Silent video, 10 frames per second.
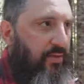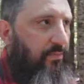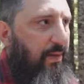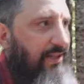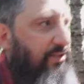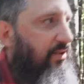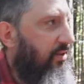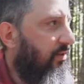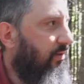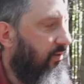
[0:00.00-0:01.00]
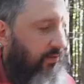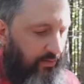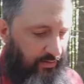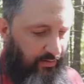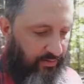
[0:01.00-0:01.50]
the best
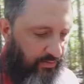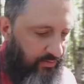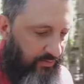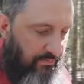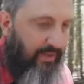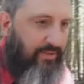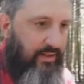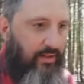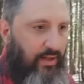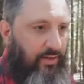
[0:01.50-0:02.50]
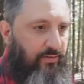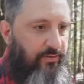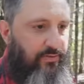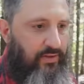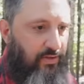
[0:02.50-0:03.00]
method
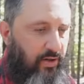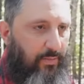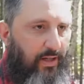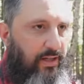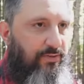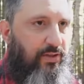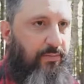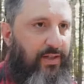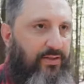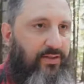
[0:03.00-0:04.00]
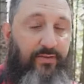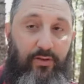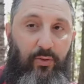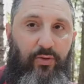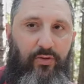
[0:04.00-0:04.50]
of determining if something is of
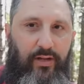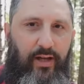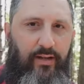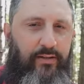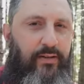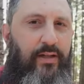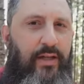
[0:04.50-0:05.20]
the Lord or not